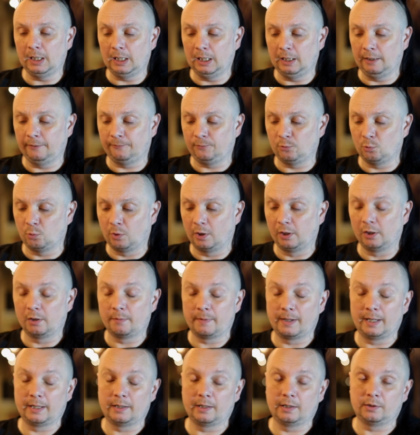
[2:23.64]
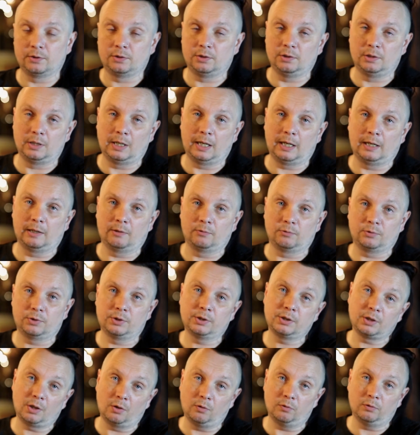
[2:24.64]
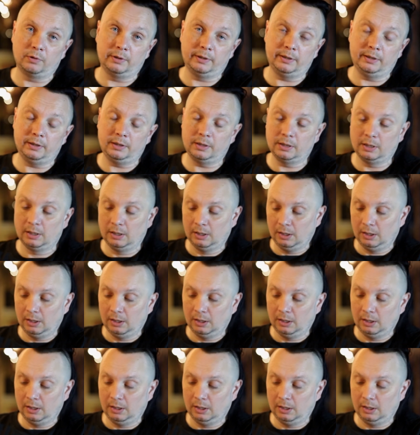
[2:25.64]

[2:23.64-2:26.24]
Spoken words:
If you're worried about that, do that outside.